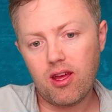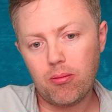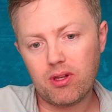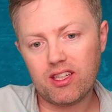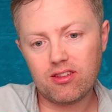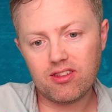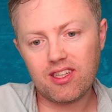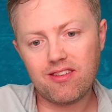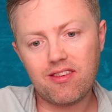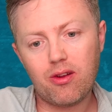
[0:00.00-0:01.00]
but it doesn't
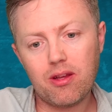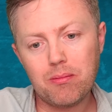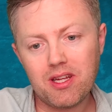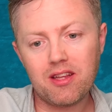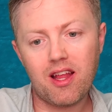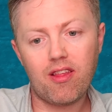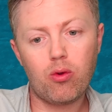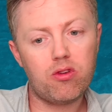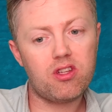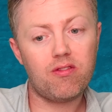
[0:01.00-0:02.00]
necessarily mean that the
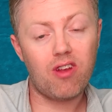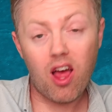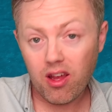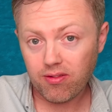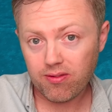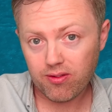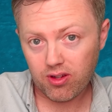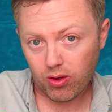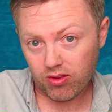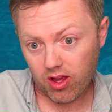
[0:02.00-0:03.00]
quality of life
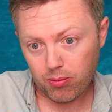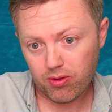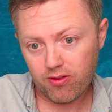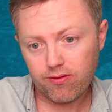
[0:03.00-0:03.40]
goes up